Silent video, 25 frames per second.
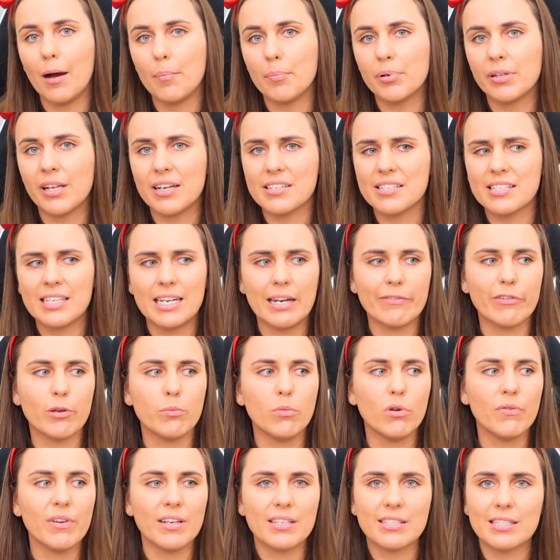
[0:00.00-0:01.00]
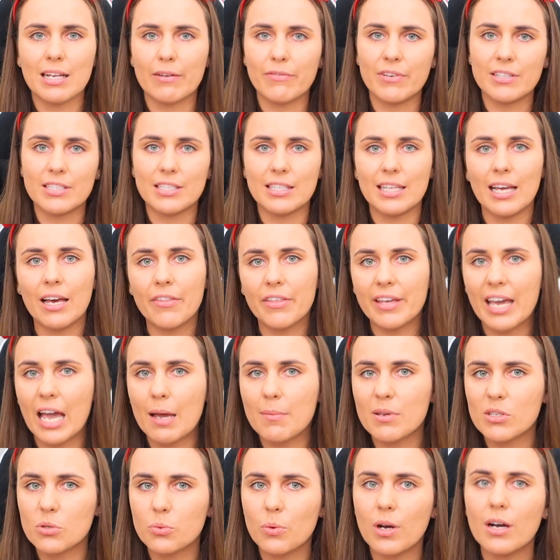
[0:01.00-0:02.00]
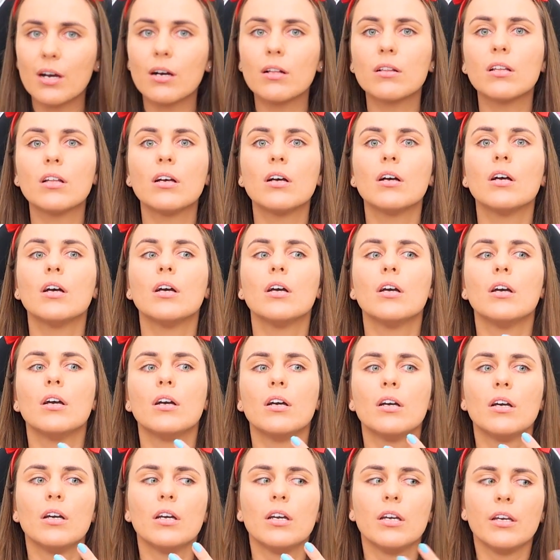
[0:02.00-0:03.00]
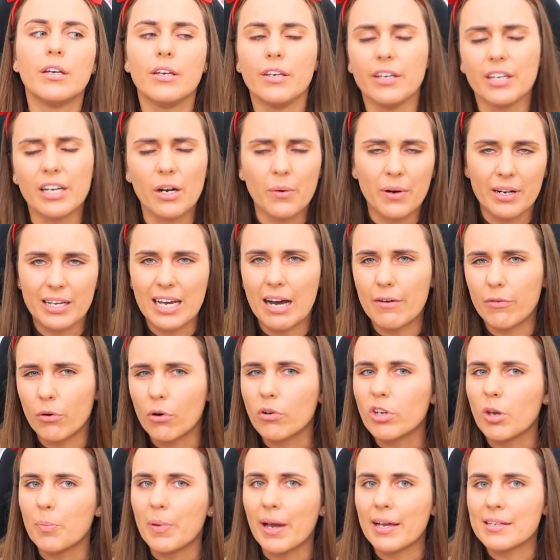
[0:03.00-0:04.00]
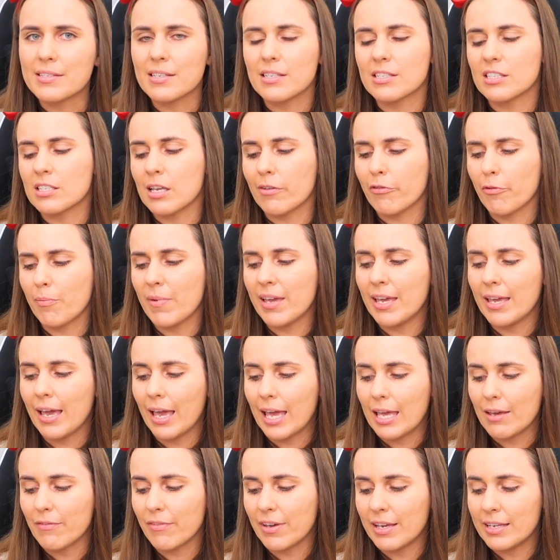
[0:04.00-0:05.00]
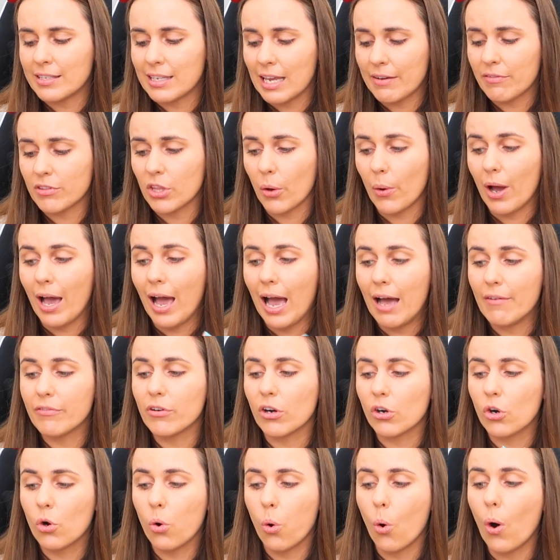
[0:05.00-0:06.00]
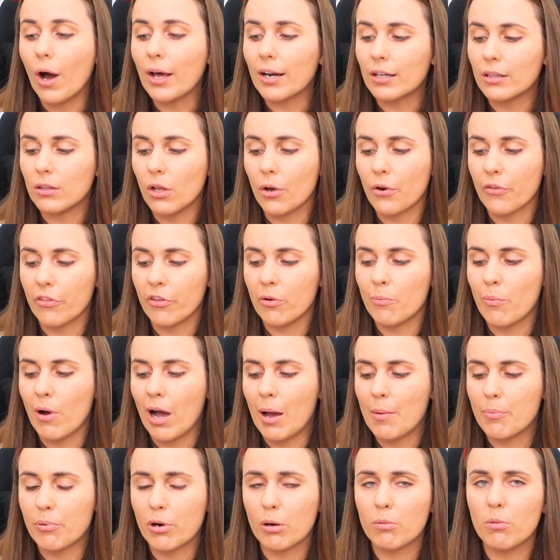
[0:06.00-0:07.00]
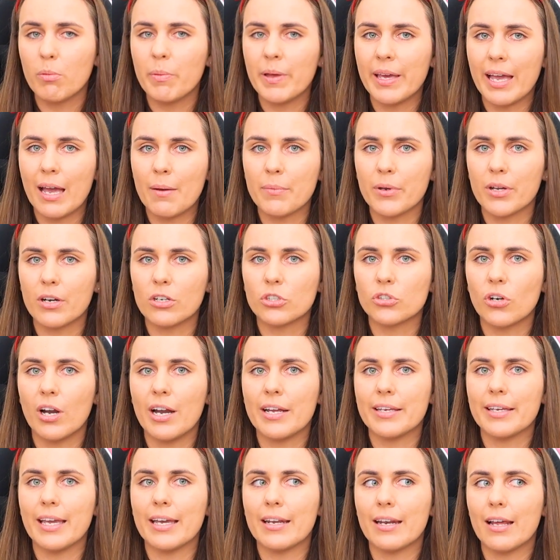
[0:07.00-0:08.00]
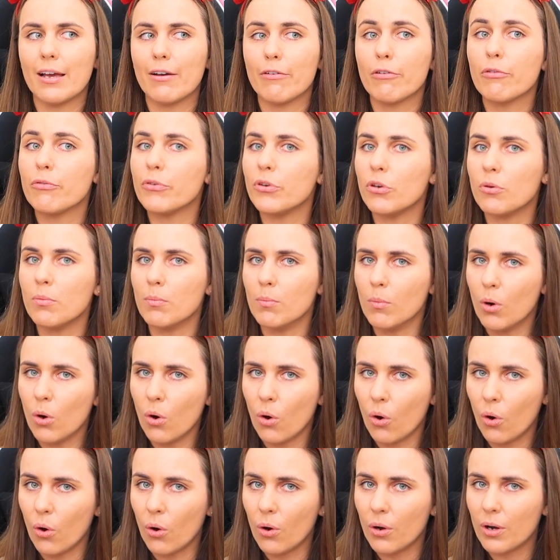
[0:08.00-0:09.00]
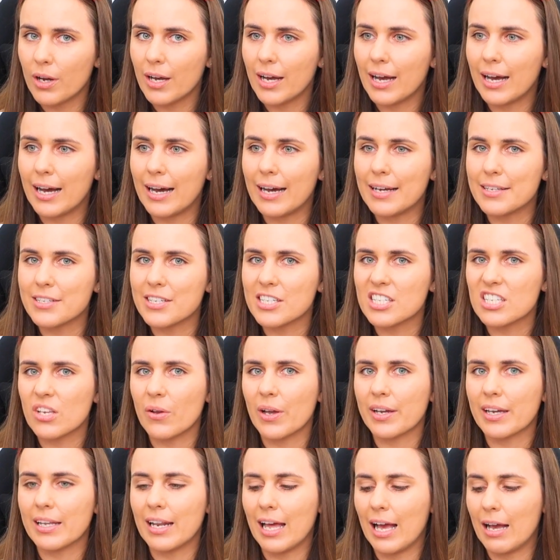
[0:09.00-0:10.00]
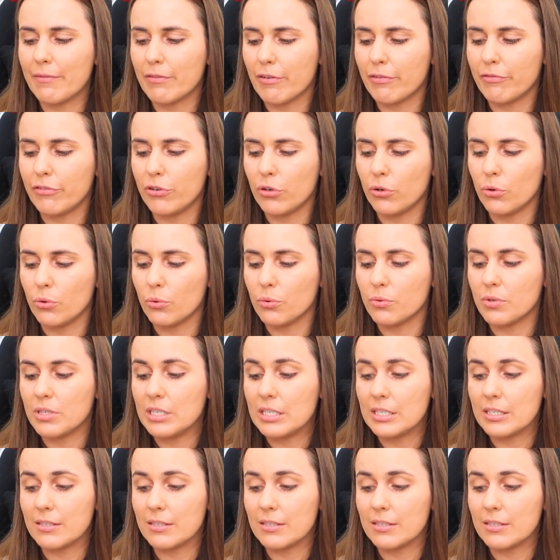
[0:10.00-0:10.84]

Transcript: Plus then if you're moving stuff into the other game as well, you're going to want to cover all your bases. So for me, Eevees, even though I have got quite a lot of them, I probably am going to try and get a few more, just so I can have a few